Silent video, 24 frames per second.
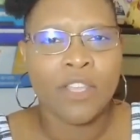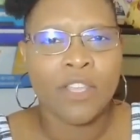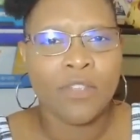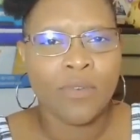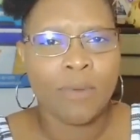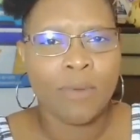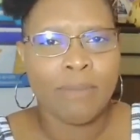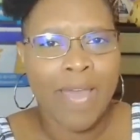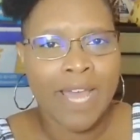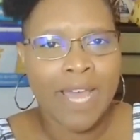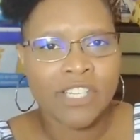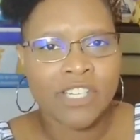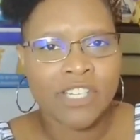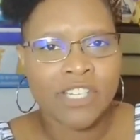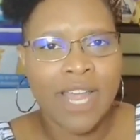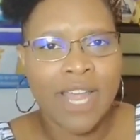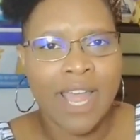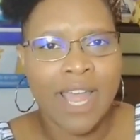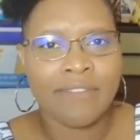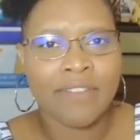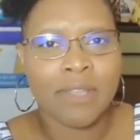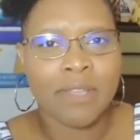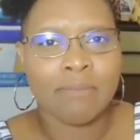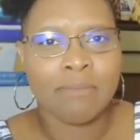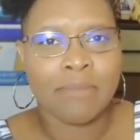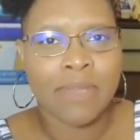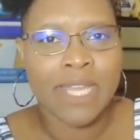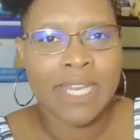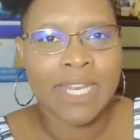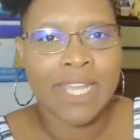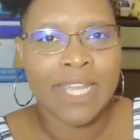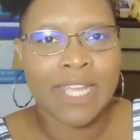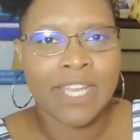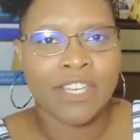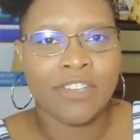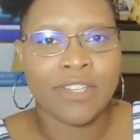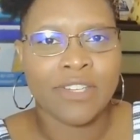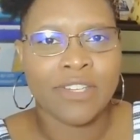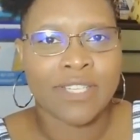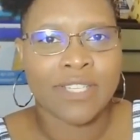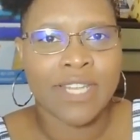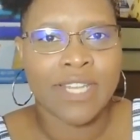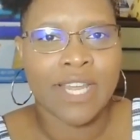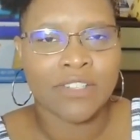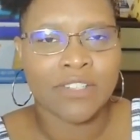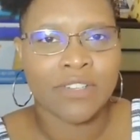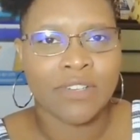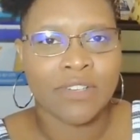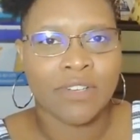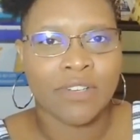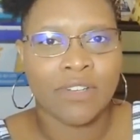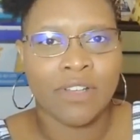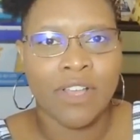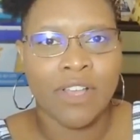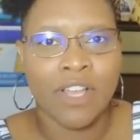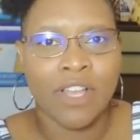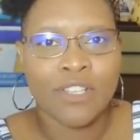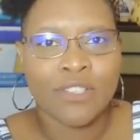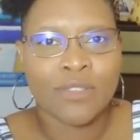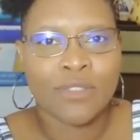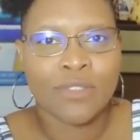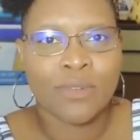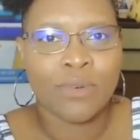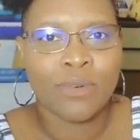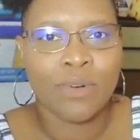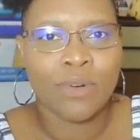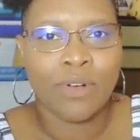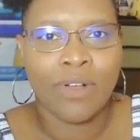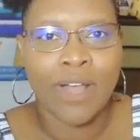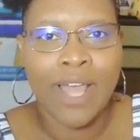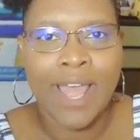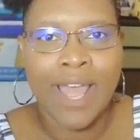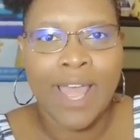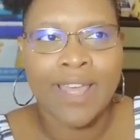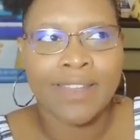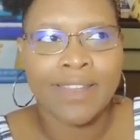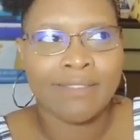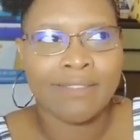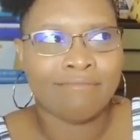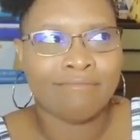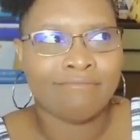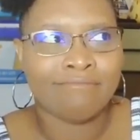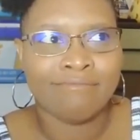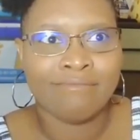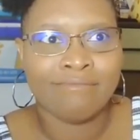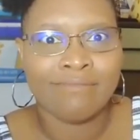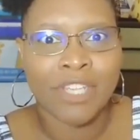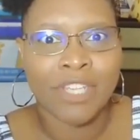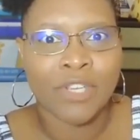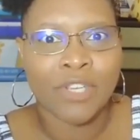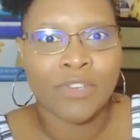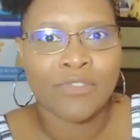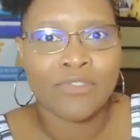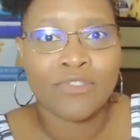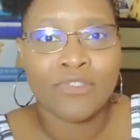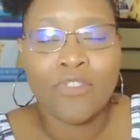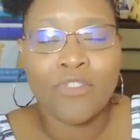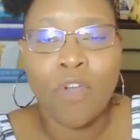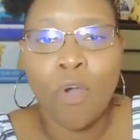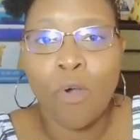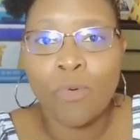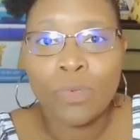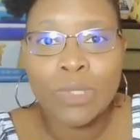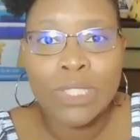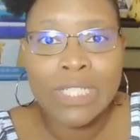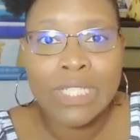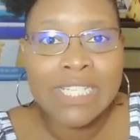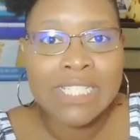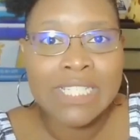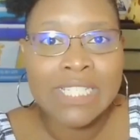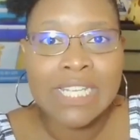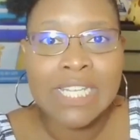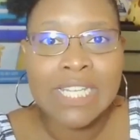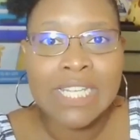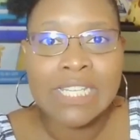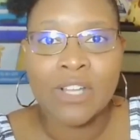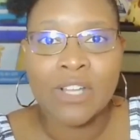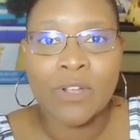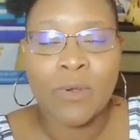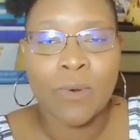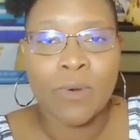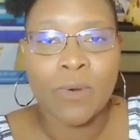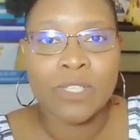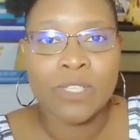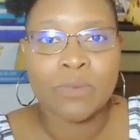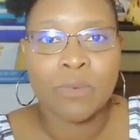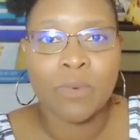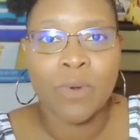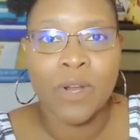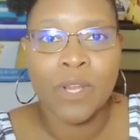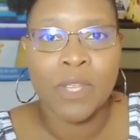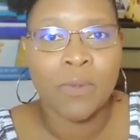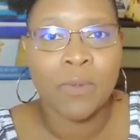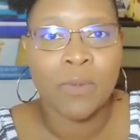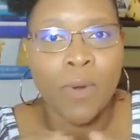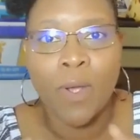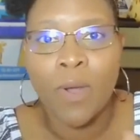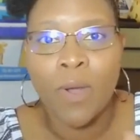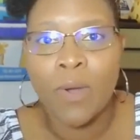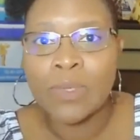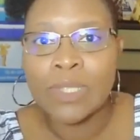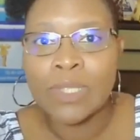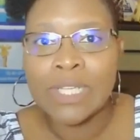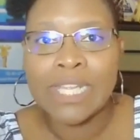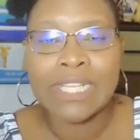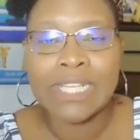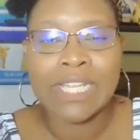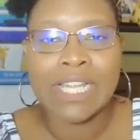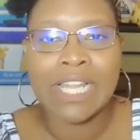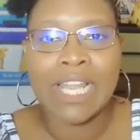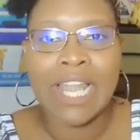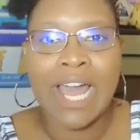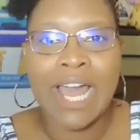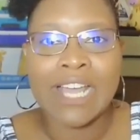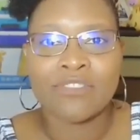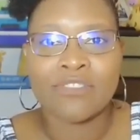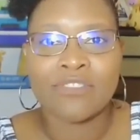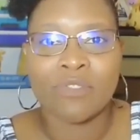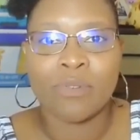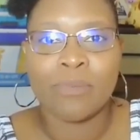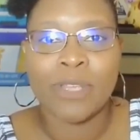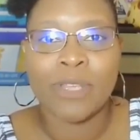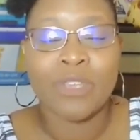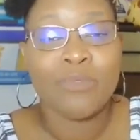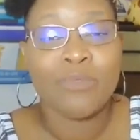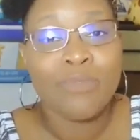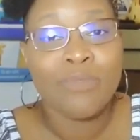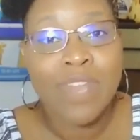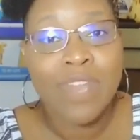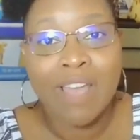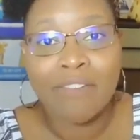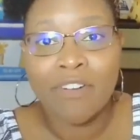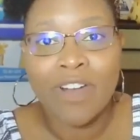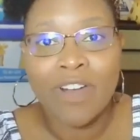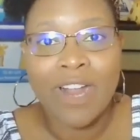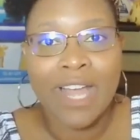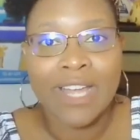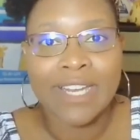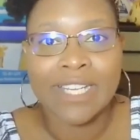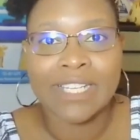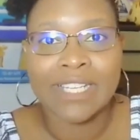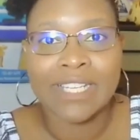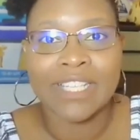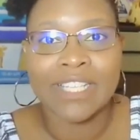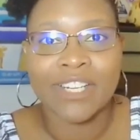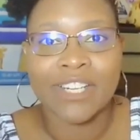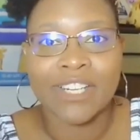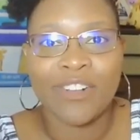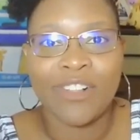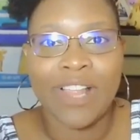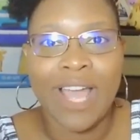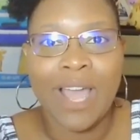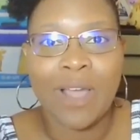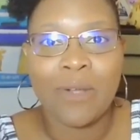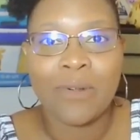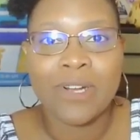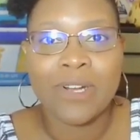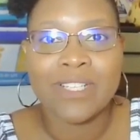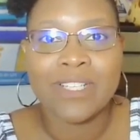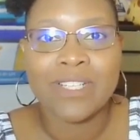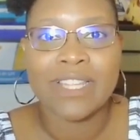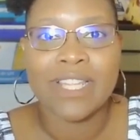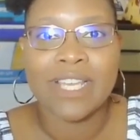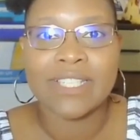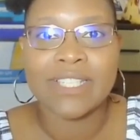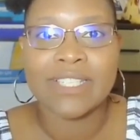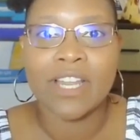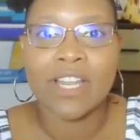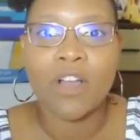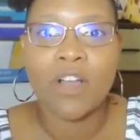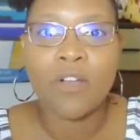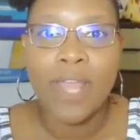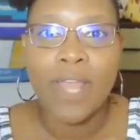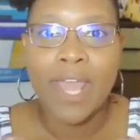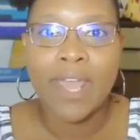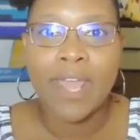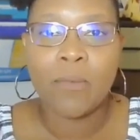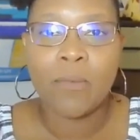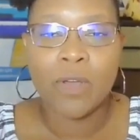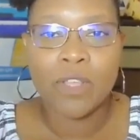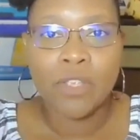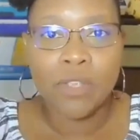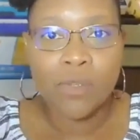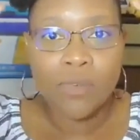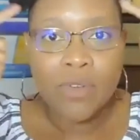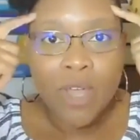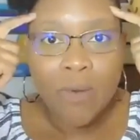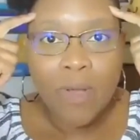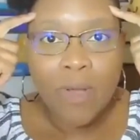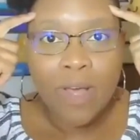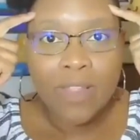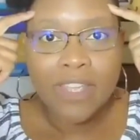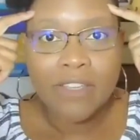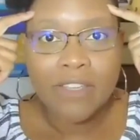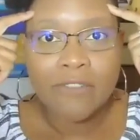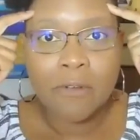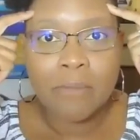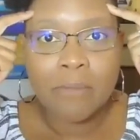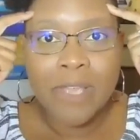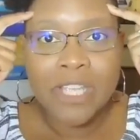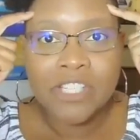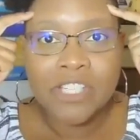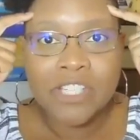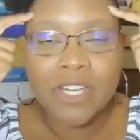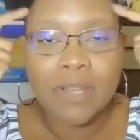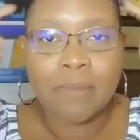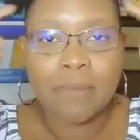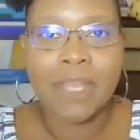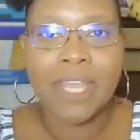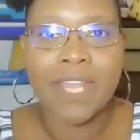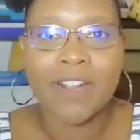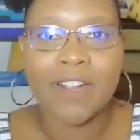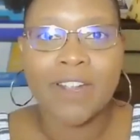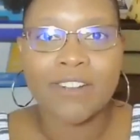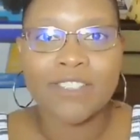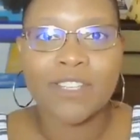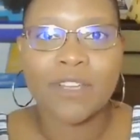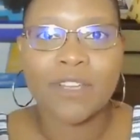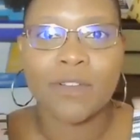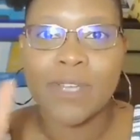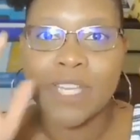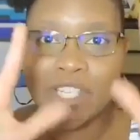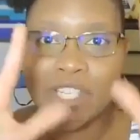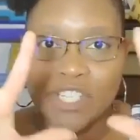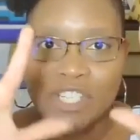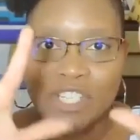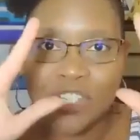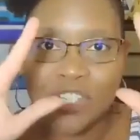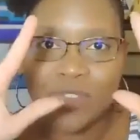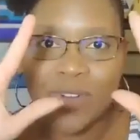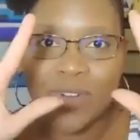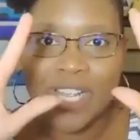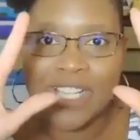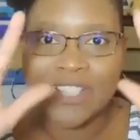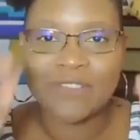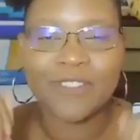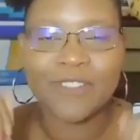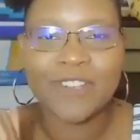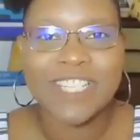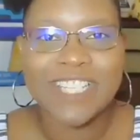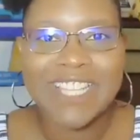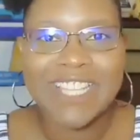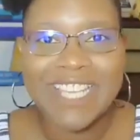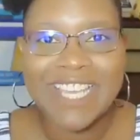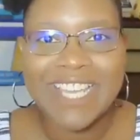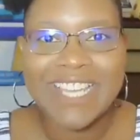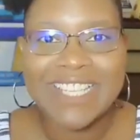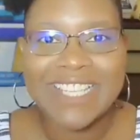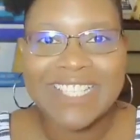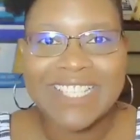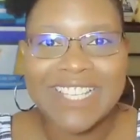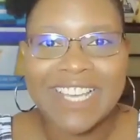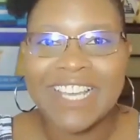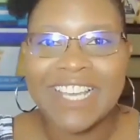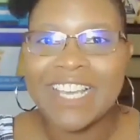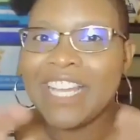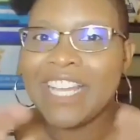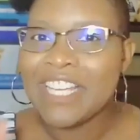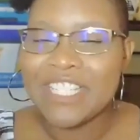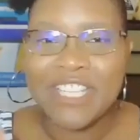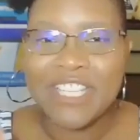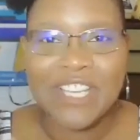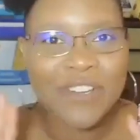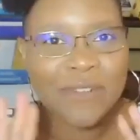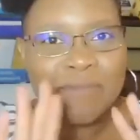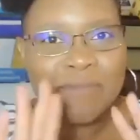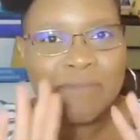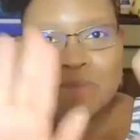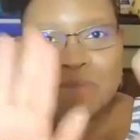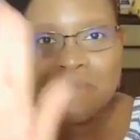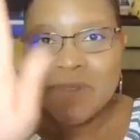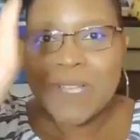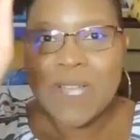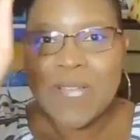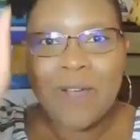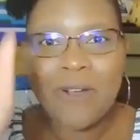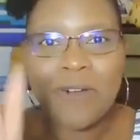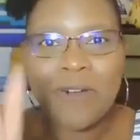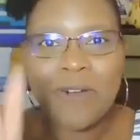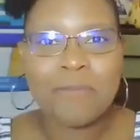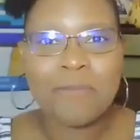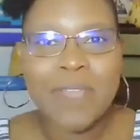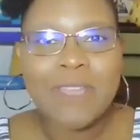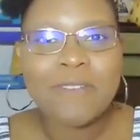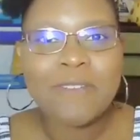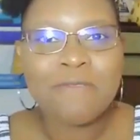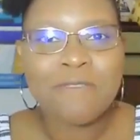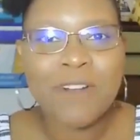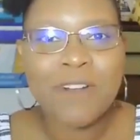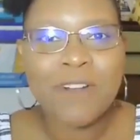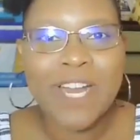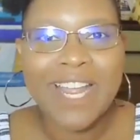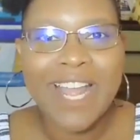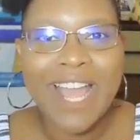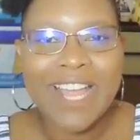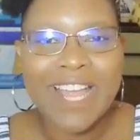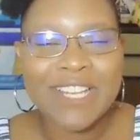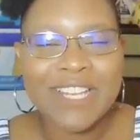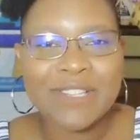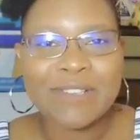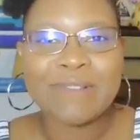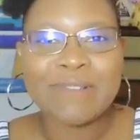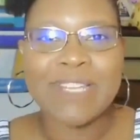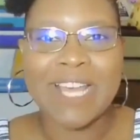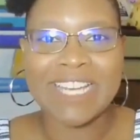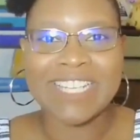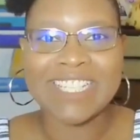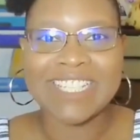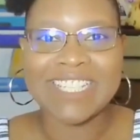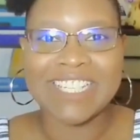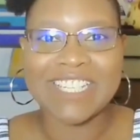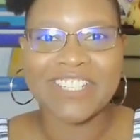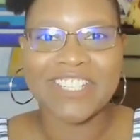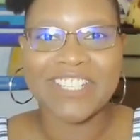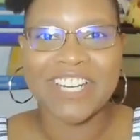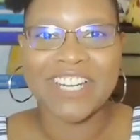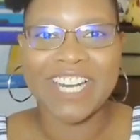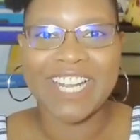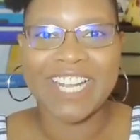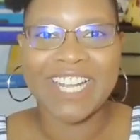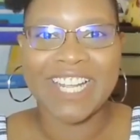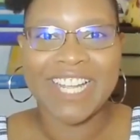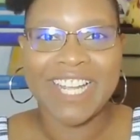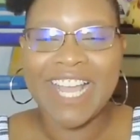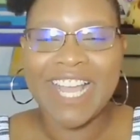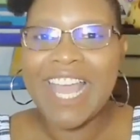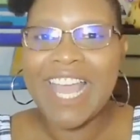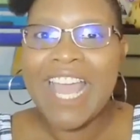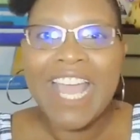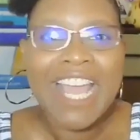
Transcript: Can you imagine having been in the dental school and you only did the coursework, you were only in the classroom and you never got any clinical hours, and they said, okay, well, you know all the information up here, so it should transfer to these, so go be free and do dentistry?